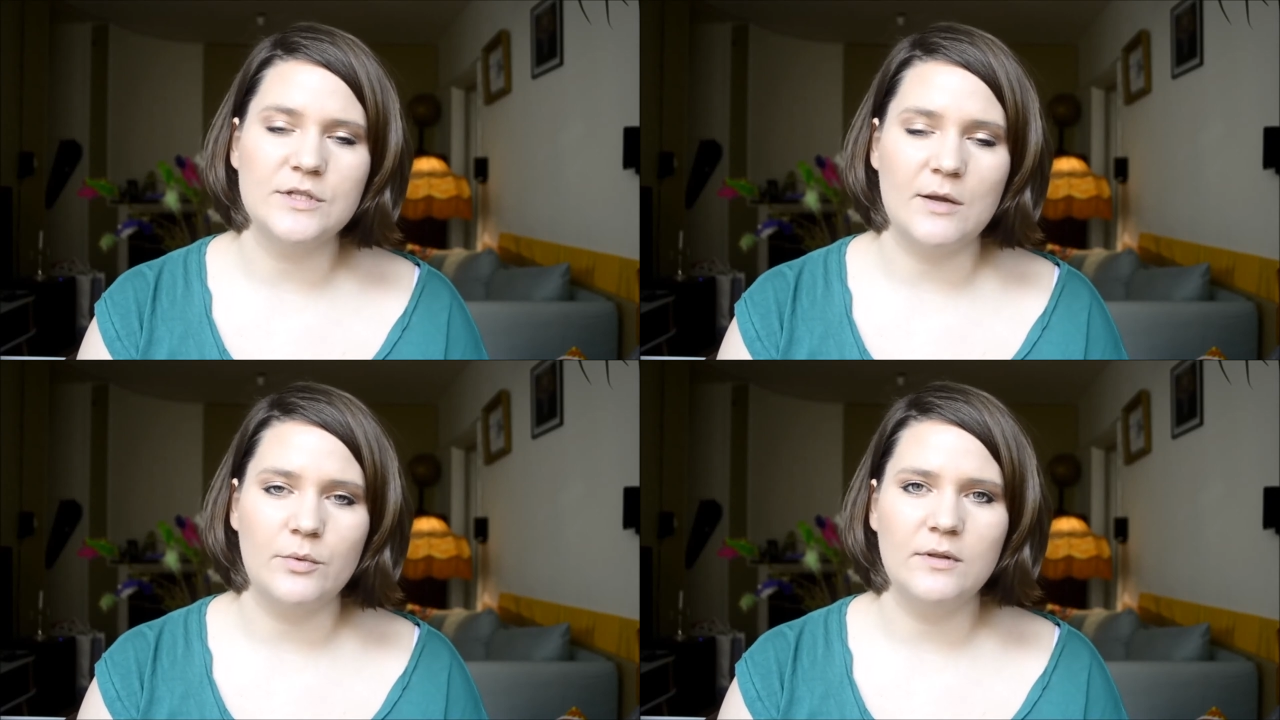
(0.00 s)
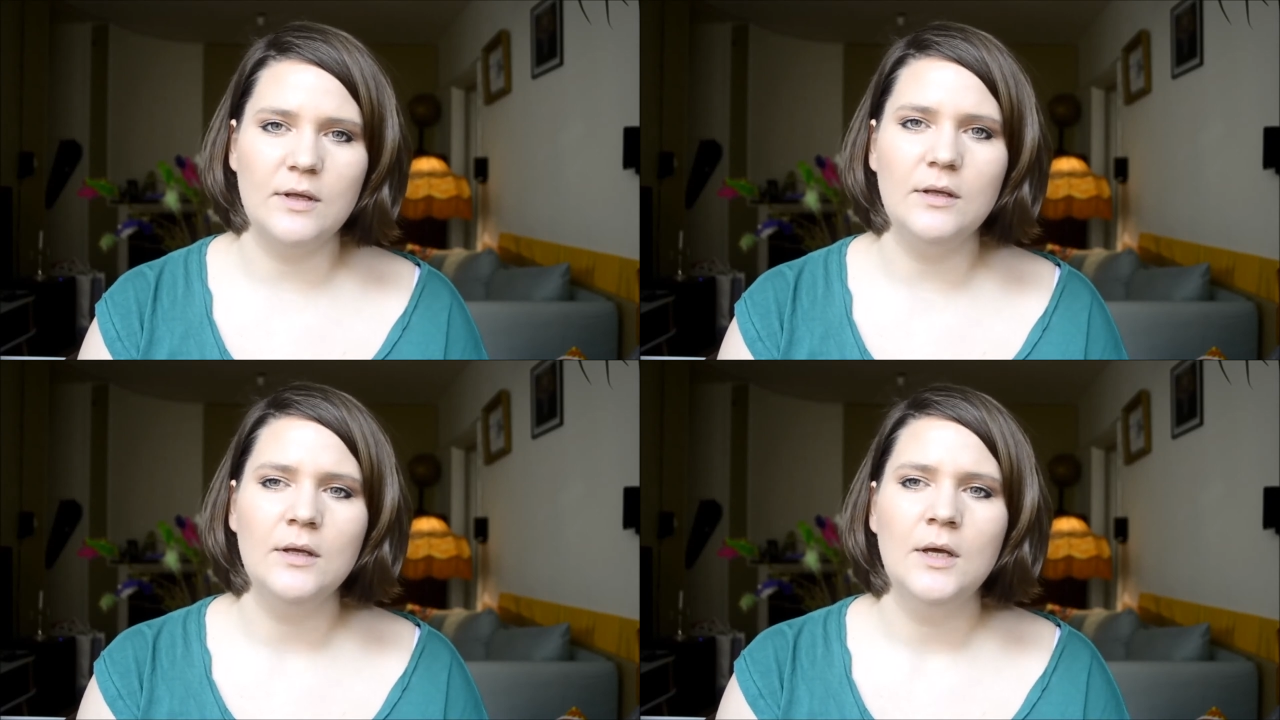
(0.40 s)

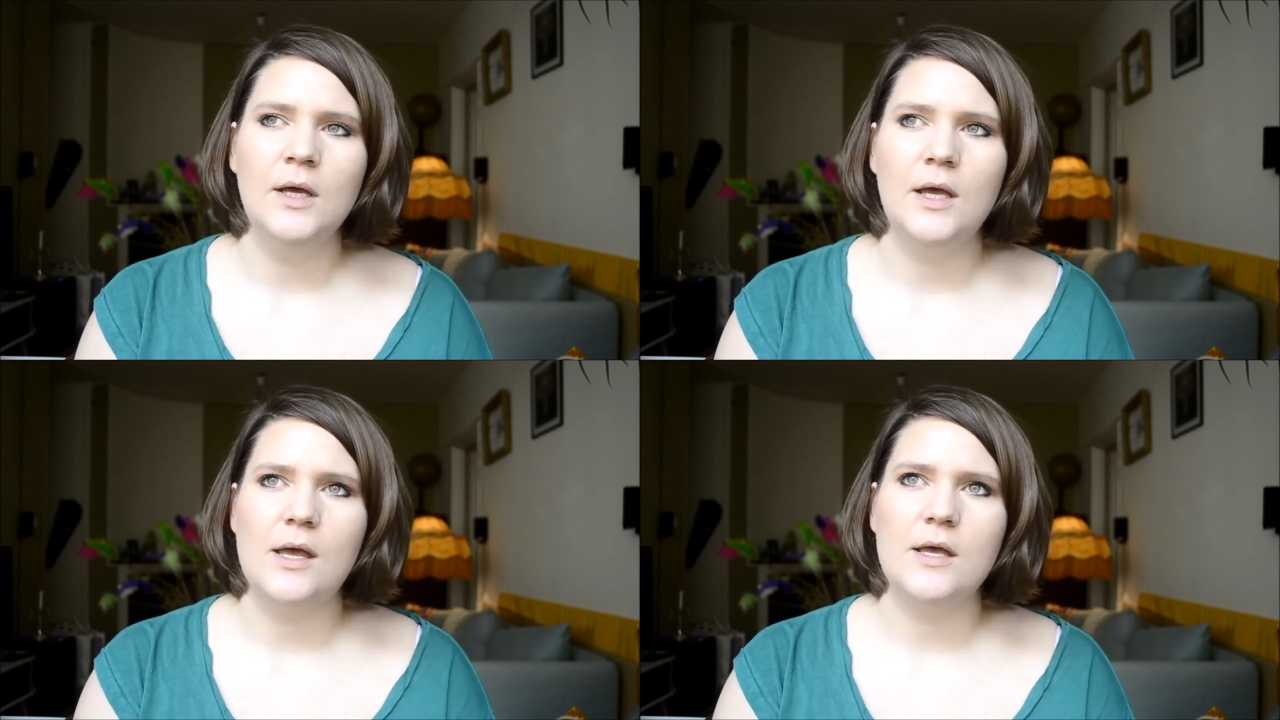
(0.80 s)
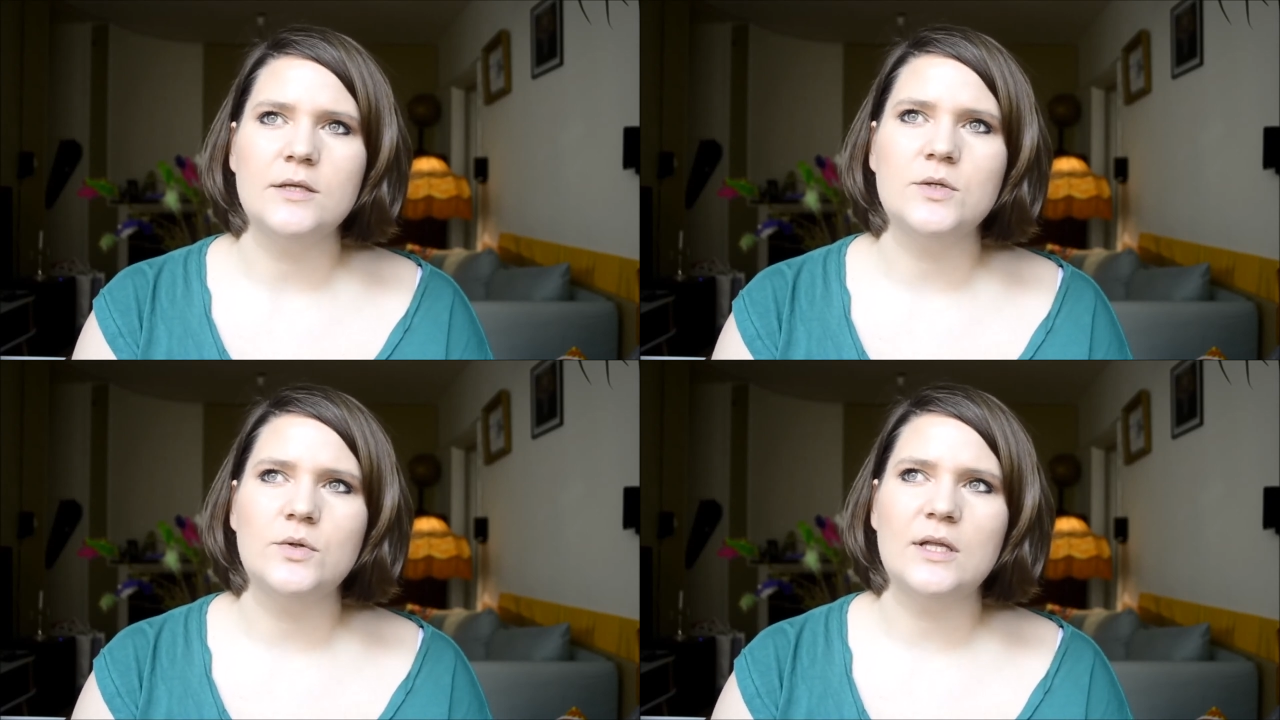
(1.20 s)
everything, uh,
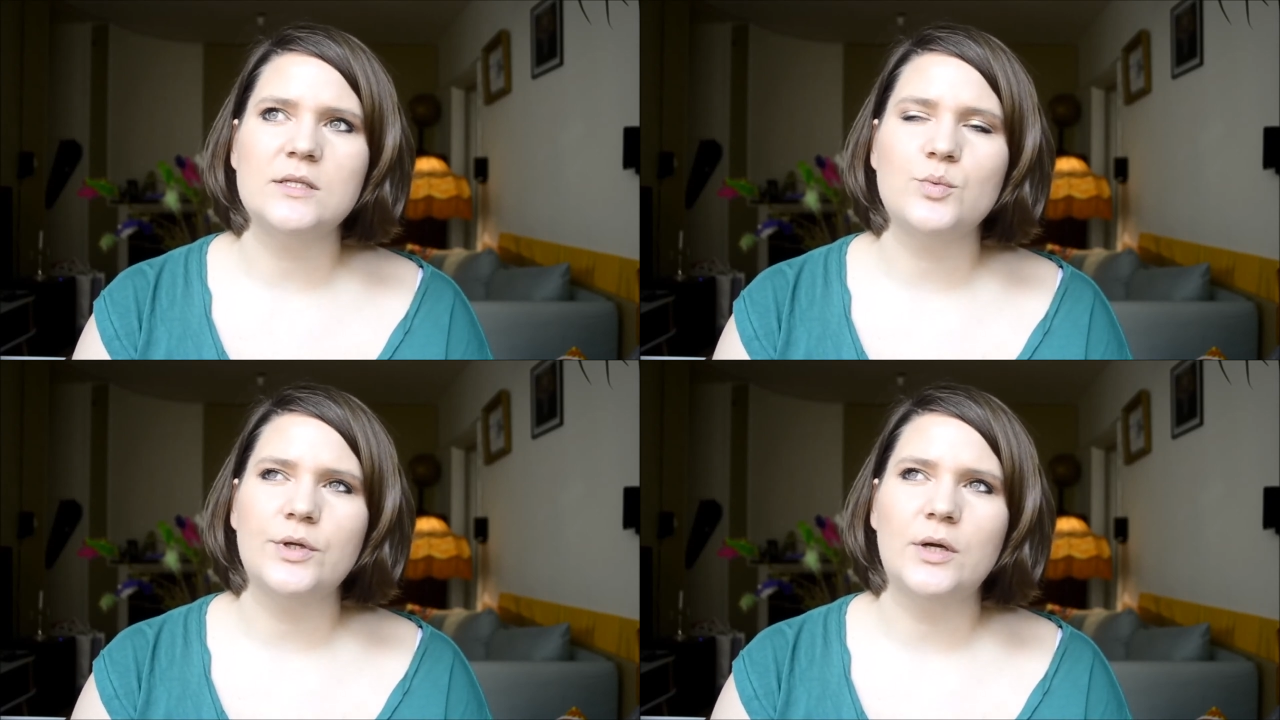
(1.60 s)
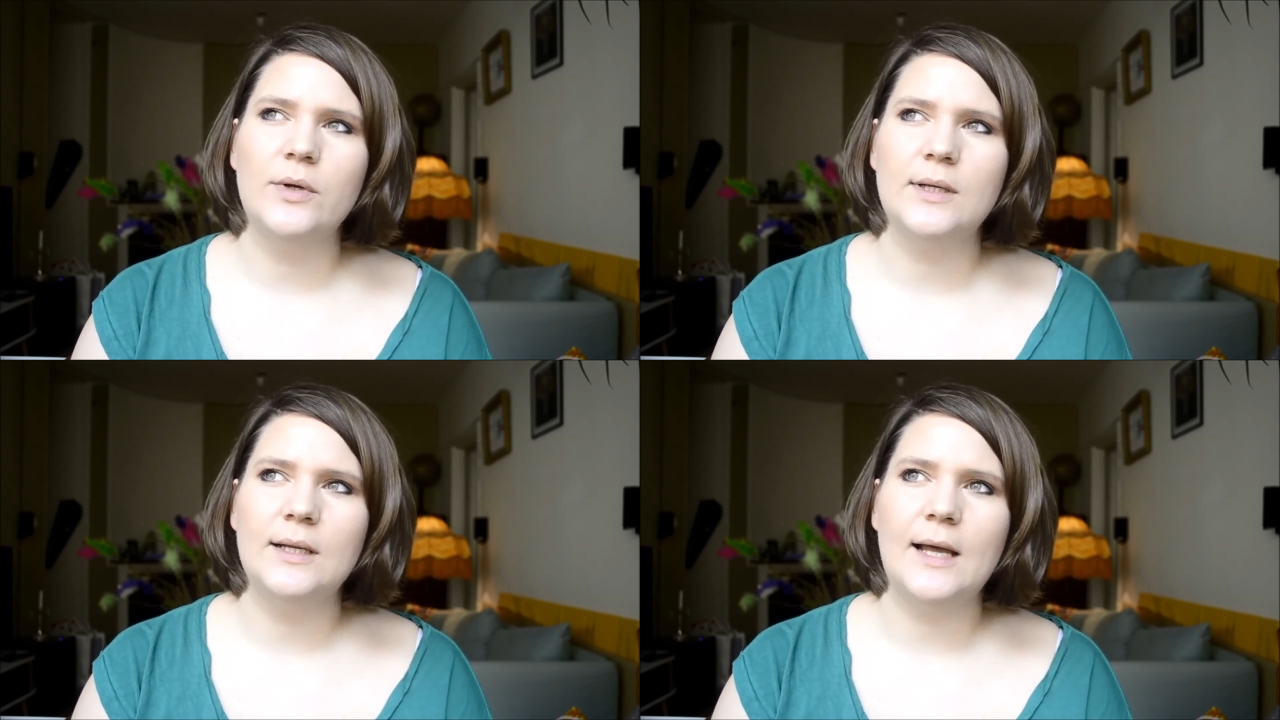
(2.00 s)
so that's what I
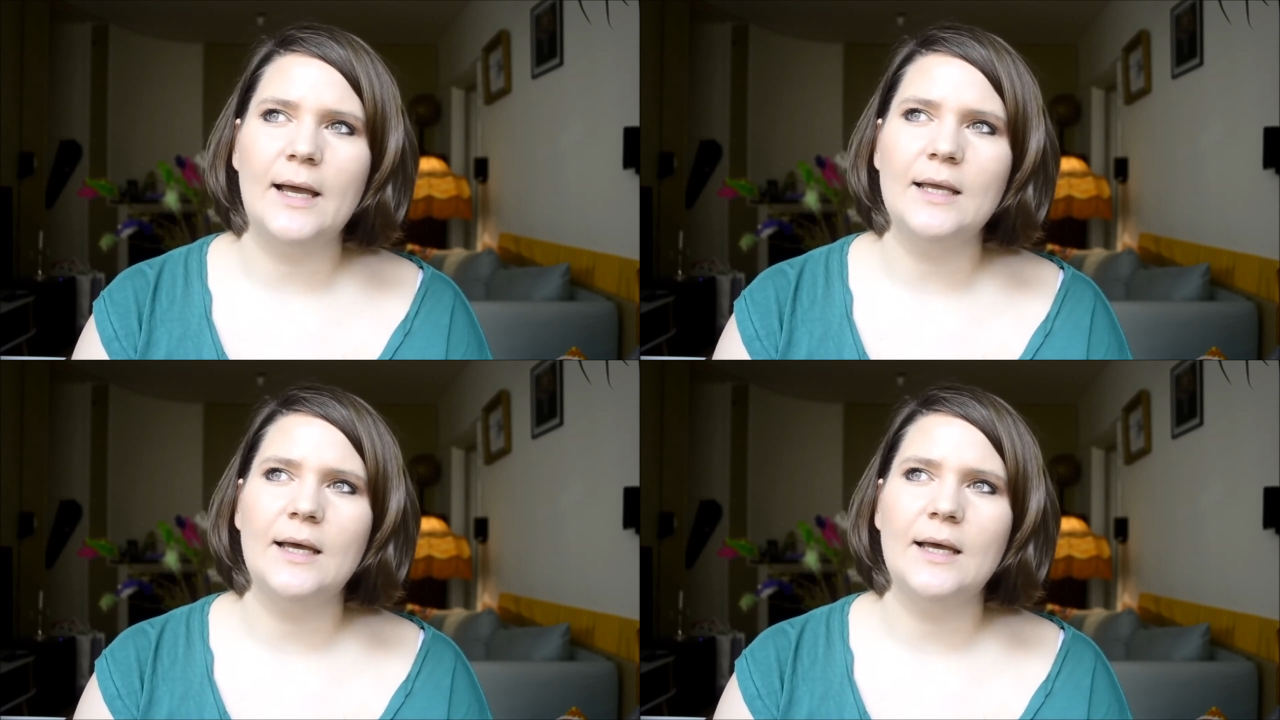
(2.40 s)
really like.